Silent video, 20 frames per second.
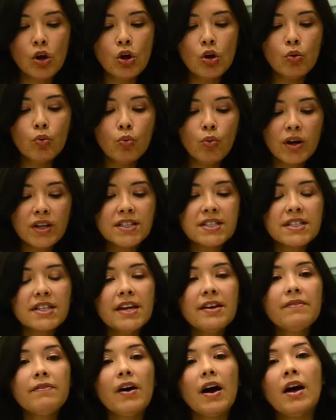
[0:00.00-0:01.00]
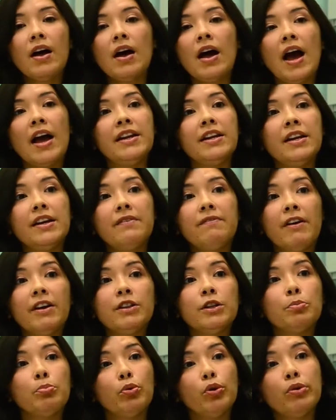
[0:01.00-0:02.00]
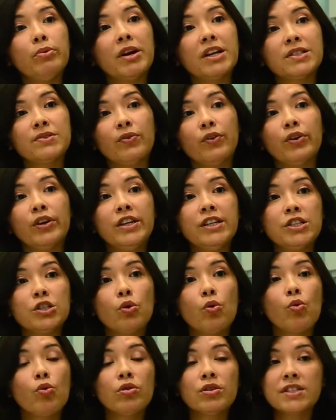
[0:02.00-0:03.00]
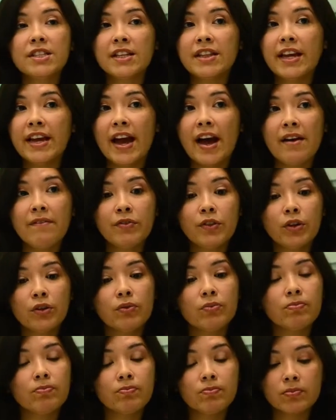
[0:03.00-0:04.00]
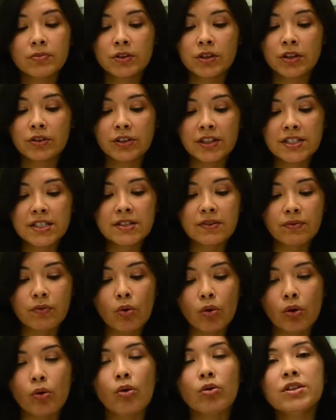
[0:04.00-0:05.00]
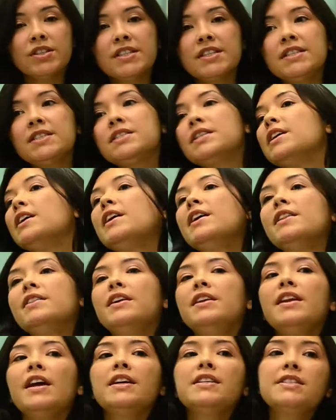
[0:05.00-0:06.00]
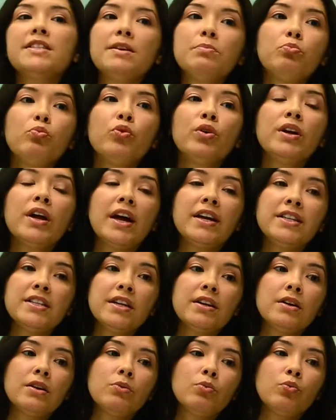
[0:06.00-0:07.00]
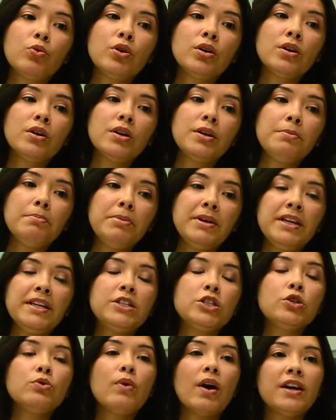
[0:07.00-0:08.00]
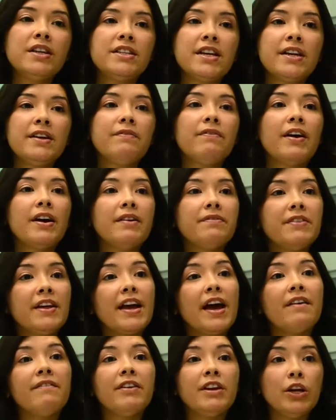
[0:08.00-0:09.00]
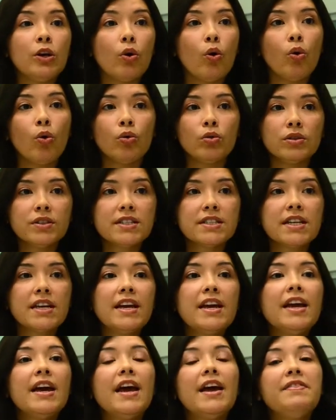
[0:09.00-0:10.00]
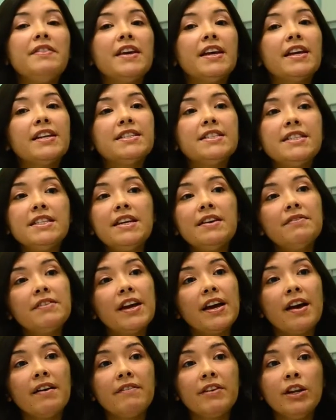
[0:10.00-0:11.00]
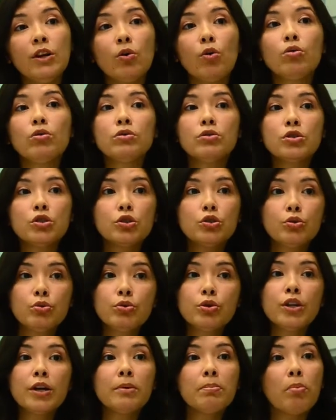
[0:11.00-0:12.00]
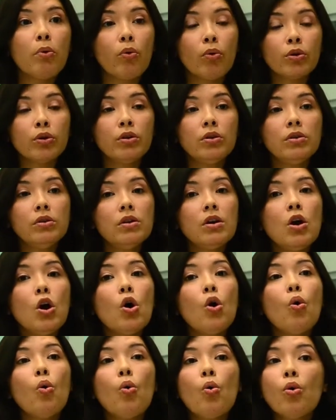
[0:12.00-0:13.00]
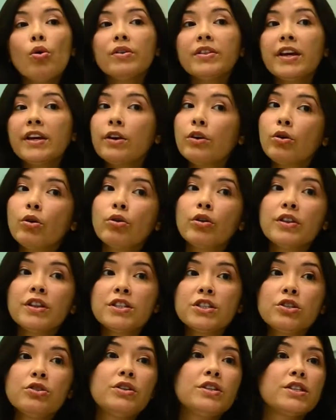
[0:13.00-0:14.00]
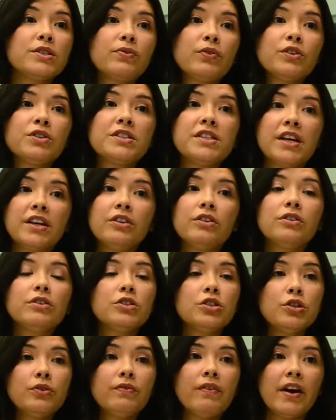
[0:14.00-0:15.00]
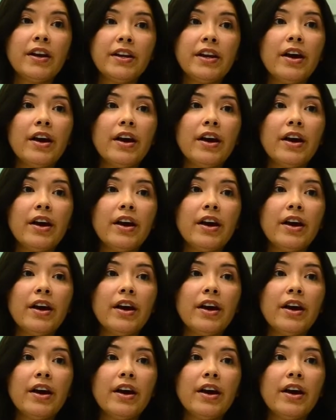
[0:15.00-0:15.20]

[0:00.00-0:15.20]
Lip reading: Once they've identified the prereqs for each course and they have their list of 4 courses, the next step would be to identify if they have any holds. And they could see if they have any holds through their portal, or they could go to the Students First Center to find